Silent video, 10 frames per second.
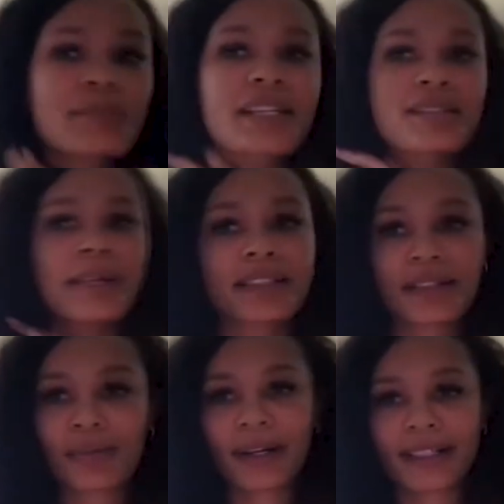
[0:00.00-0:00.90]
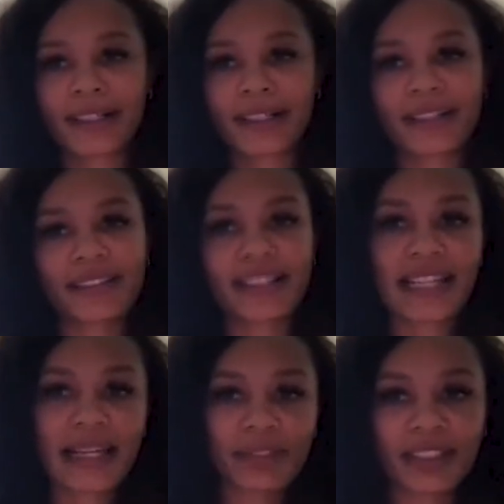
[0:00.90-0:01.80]
be expected to work under these
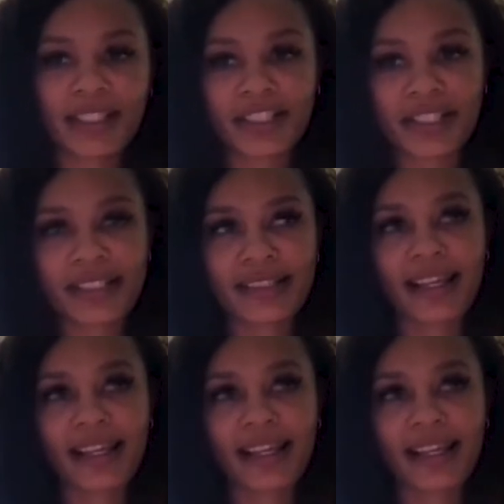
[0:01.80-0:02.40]
same conditions.